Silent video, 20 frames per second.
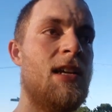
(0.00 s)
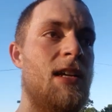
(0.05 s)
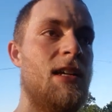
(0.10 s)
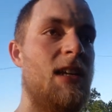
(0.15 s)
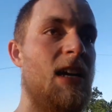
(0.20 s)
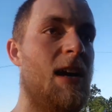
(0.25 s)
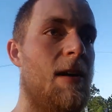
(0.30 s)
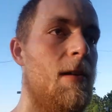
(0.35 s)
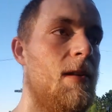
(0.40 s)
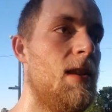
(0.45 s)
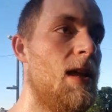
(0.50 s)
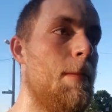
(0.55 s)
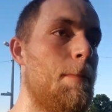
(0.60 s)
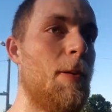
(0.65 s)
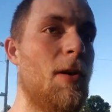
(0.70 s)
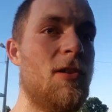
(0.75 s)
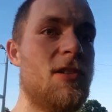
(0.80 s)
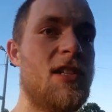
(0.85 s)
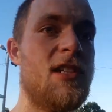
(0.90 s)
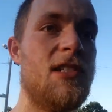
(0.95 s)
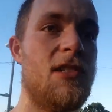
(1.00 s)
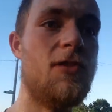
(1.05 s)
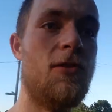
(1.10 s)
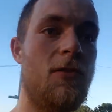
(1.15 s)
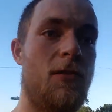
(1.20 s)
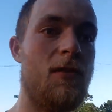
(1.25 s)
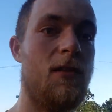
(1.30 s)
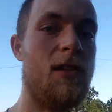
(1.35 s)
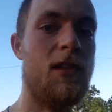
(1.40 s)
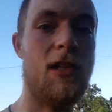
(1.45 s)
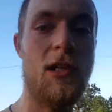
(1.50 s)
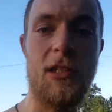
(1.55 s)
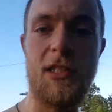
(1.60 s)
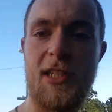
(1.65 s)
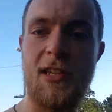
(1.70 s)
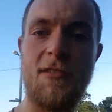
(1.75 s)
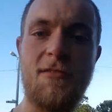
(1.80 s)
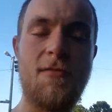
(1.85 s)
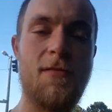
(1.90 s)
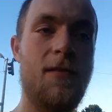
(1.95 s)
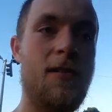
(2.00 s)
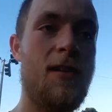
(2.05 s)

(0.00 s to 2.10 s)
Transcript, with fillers: that that person's good to you,